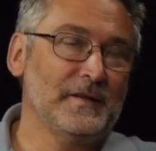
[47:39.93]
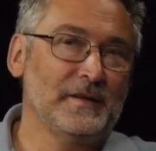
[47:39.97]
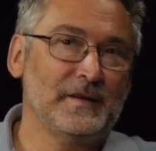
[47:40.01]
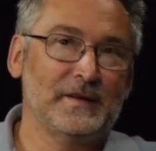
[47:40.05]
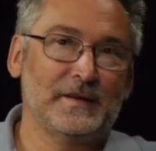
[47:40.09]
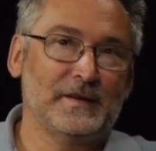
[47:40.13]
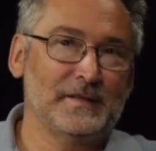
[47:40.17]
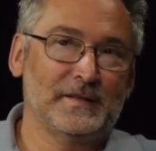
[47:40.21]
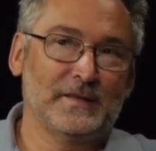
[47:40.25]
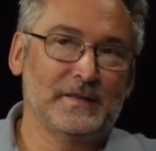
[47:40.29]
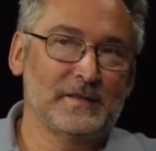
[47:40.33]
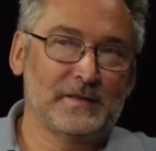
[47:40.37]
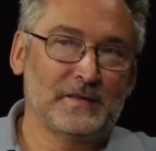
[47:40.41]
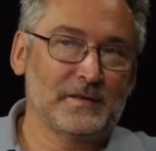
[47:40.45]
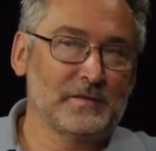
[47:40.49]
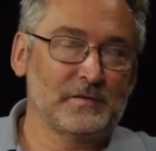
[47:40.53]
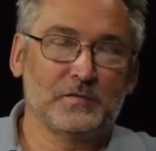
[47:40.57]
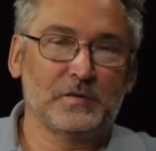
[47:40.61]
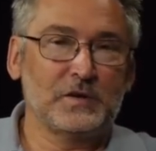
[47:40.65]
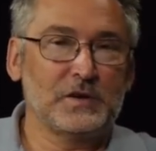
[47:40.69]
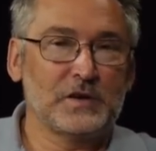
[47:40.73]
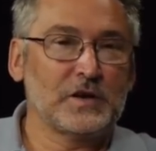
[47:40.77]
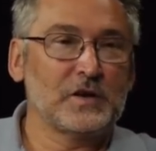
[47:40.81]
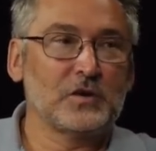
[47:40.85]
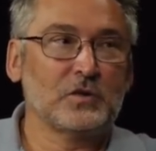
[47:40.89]
And
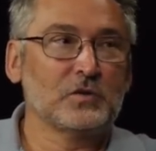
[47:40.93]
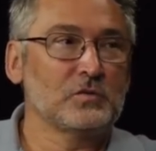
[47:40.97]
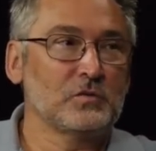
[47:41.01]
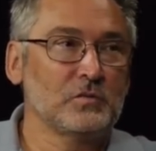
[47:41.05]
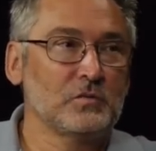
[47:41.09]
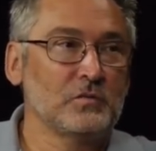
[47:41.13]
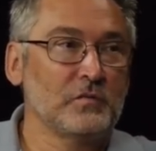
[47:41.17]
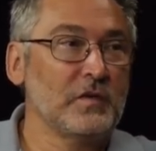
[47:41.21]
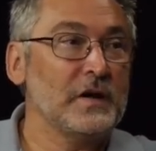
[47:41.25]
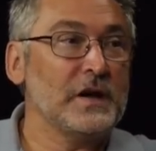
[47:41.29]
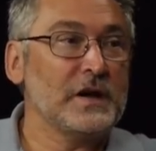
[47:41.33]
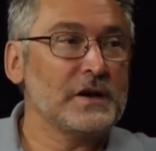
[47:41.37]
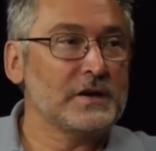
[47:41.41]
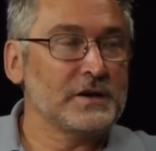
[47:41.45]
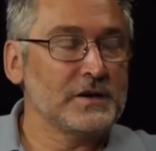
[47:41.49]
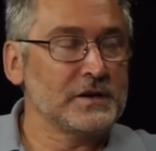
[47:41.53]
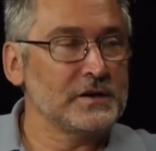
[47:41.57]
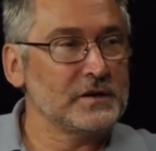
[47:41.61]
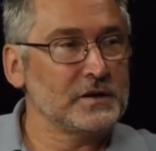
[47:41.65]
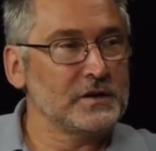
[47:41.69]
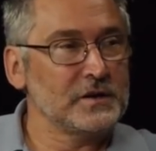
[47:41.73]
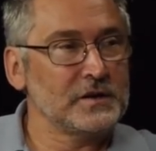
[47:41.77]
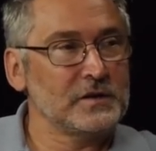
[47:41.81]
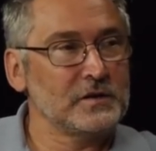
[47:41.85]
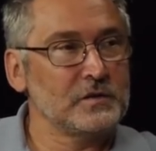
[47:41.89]
we cannot work
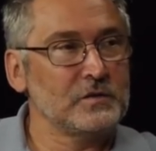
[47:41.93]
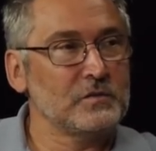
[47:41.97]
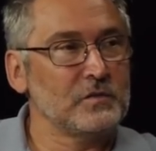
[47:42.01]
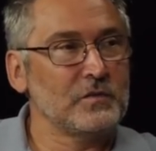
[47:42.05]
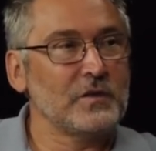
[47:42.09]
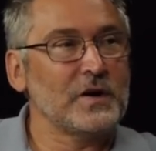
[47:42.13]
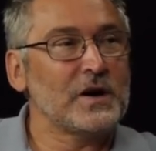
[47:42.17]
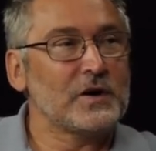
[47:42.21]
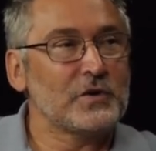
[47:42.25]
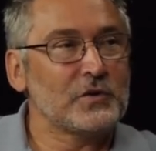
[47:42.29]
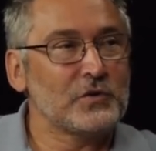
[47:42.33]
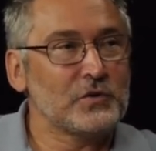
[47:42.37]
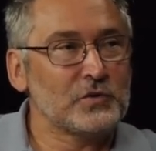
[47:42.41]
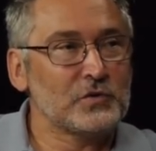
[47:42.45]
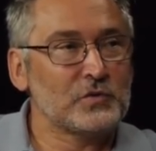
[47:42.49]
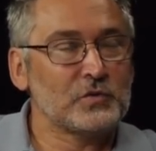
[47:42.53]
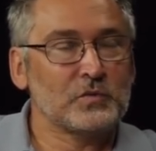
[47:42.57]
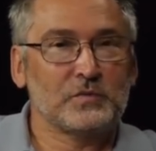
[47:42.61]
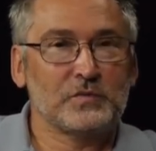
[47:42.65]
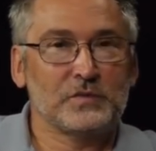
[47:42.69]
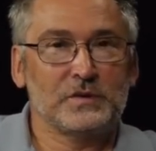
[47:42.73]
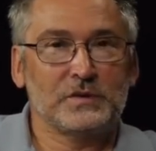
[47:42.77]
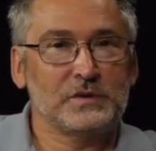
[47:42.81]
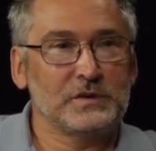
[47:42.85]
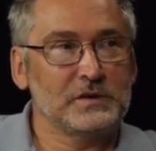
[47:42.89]
in any
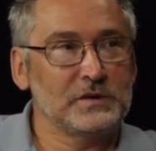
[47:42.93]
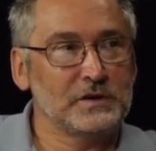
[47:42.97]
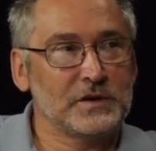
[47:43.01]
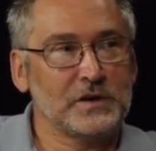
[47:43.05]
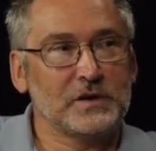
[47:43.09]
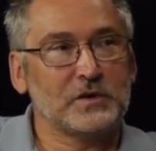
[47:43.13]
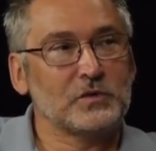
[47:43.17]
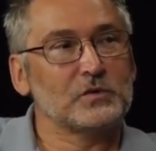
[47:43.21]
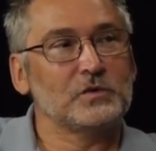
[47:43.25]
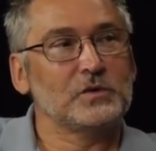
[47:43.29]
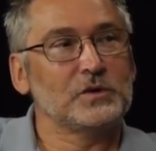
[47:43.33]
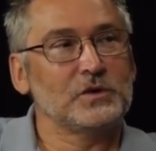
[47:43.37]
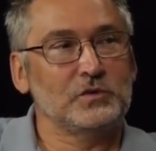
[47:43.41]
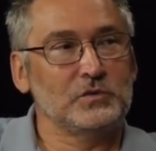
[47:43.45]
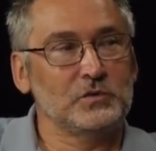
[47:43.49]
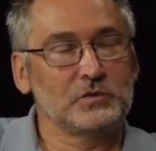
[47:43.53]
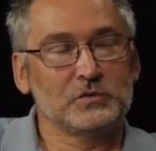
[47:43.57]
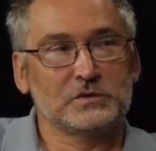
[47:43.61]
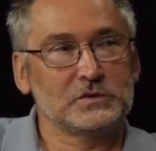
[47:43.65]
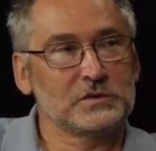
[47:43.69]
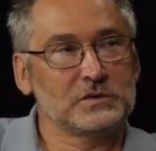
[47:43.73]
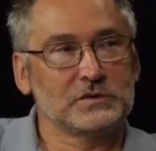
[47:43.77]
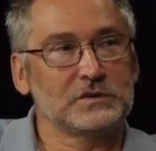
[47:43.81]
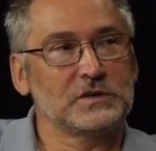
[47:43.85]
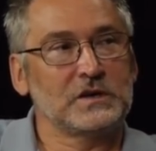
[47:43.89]
vacuum. We can only do
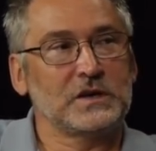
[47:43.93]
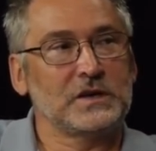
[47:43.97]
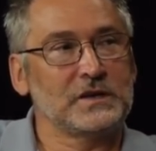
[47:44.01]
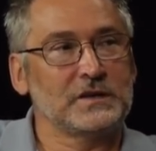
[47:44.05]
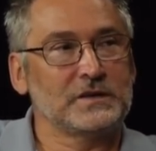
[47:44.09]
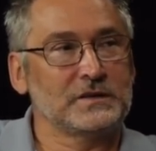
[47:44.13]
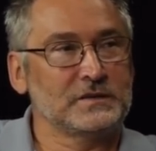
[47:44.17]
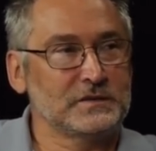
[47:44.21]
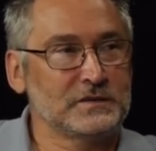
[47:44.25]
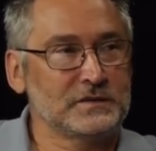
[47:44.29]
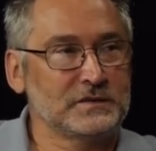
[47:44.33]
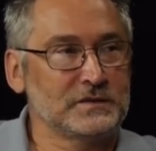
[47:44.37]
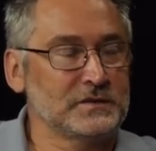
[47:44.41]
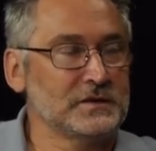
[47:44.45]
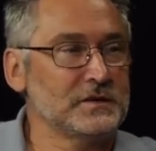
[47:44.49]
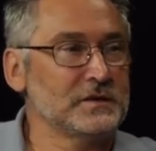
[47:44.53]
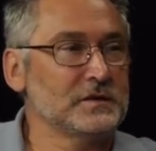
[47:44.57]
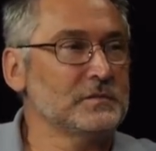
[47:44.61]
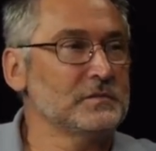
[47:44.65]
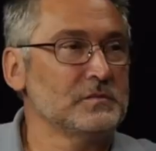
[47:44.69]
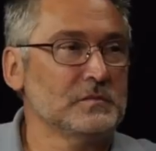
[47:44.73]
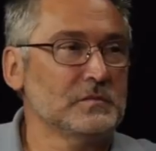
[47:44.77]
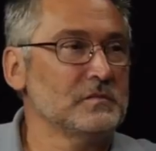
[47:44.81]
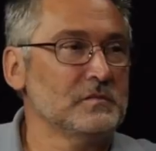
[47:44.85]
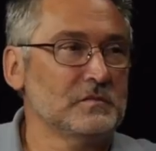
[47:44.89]
the science
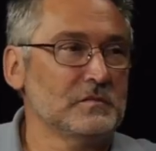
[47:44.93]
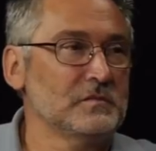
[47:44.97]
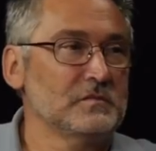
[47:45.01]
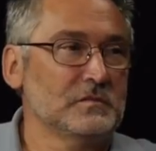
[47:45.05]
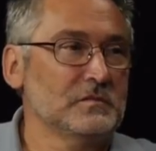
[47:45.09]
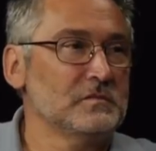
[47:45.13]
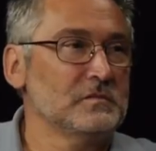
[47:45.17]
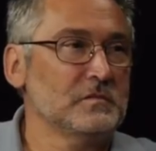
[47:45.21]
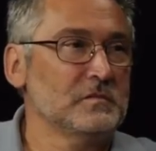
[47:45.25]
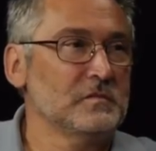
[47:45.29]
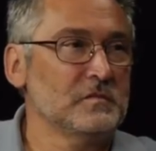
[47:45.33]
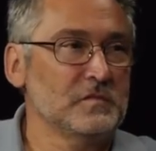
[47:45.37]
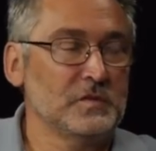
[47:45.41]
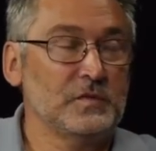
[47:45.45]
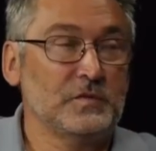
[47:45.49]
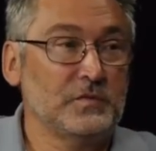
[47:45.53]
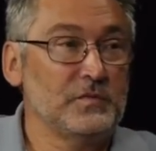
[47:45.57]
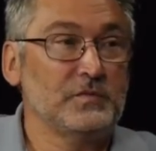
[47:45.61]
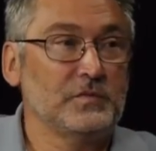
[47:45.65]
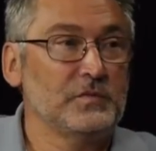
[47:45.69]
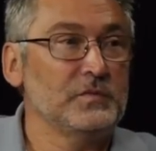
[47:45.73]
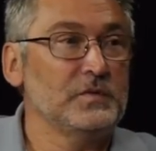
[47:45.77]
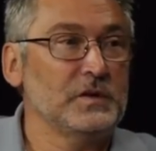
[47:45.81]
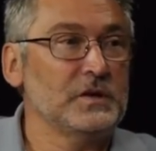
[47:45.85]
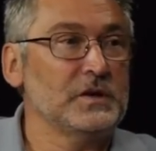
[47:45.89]

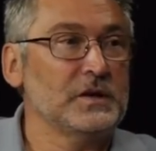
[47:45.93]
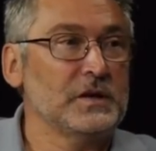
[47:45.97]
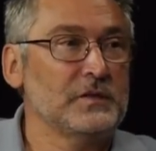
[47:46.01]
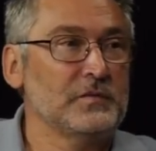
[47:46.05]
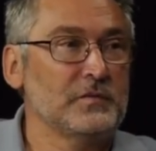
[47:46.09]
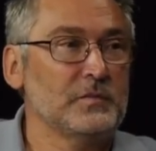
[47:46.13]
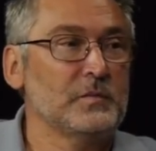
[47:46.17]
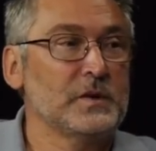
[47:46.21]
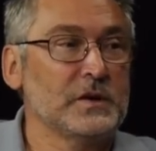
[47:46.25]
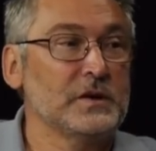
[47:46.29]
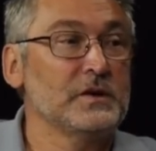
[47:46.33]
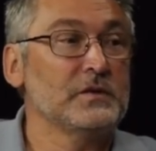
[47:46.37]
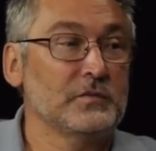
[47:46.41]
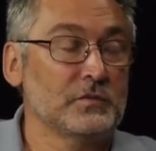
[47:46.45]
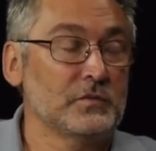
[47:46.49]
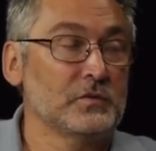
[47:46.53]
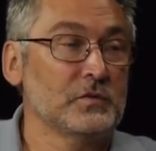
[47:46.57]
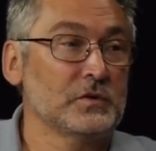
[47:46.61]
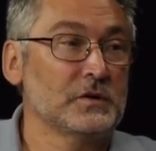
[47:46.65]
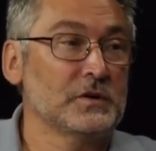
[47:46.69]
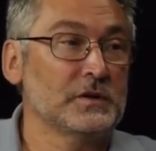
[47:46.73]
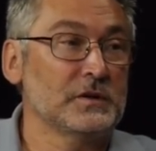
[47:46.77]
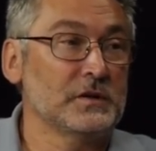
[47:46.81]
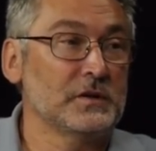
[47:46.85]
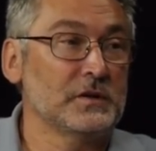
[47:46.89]
if we have money for it.